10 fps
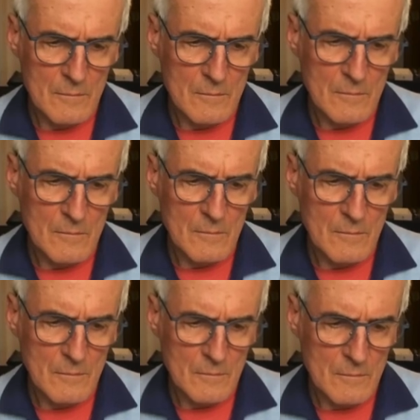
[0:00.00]

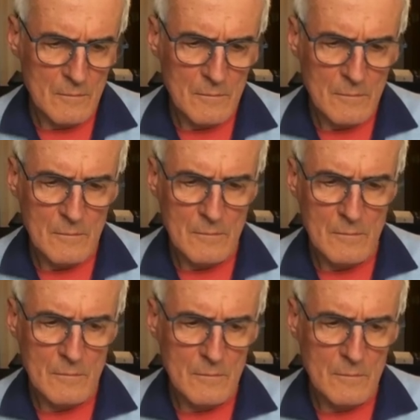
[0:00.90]

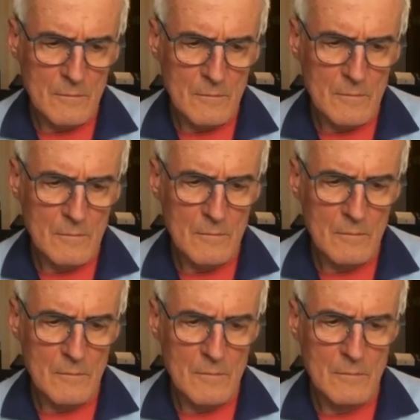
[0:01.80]

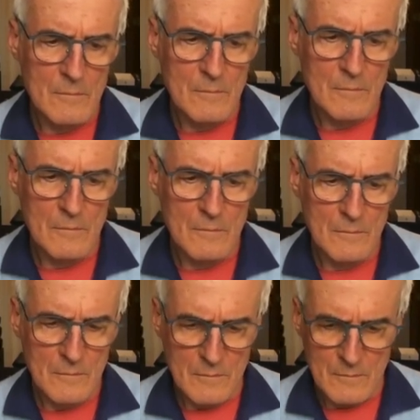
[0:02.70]

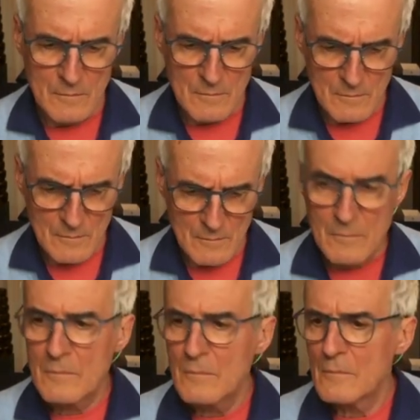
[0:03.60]

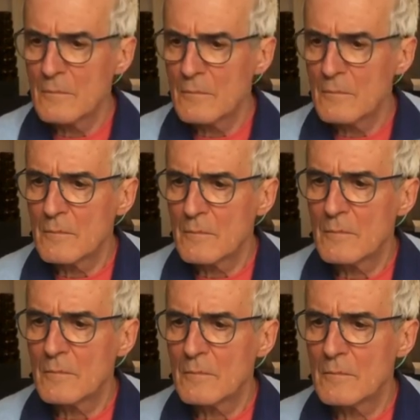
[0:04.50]

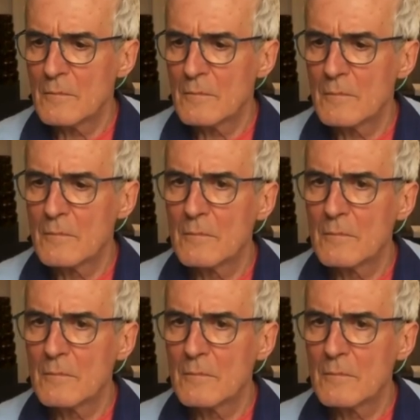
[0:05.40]
[no speech]